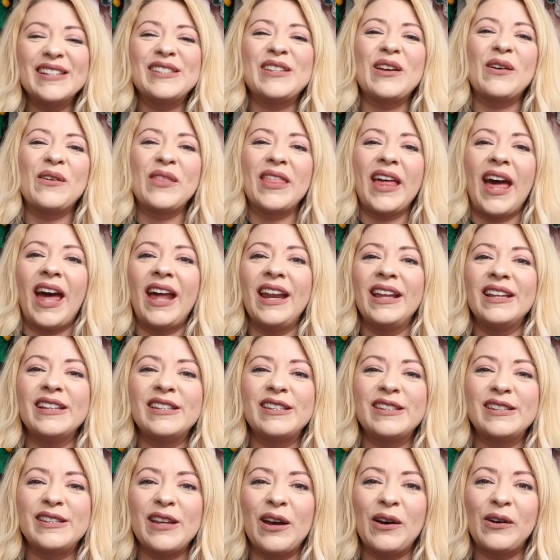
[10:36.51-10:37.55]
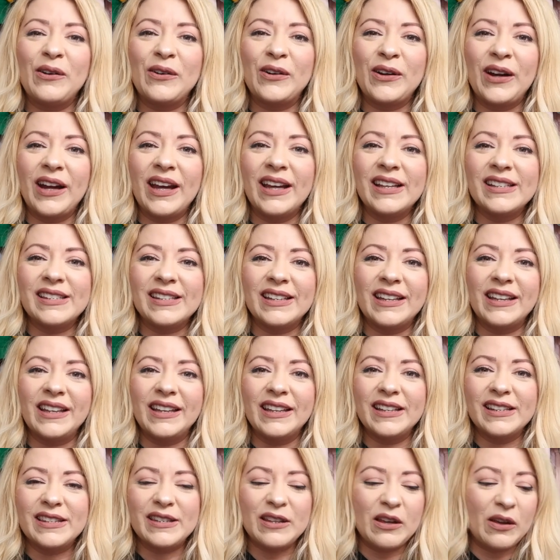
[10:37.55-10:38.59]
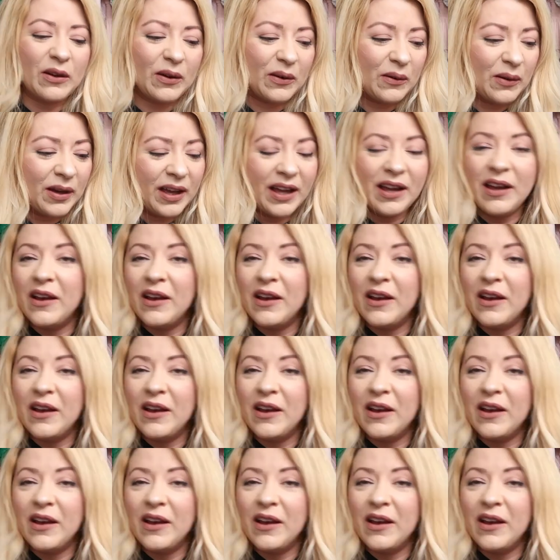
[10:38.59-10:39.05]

so that is so crazy so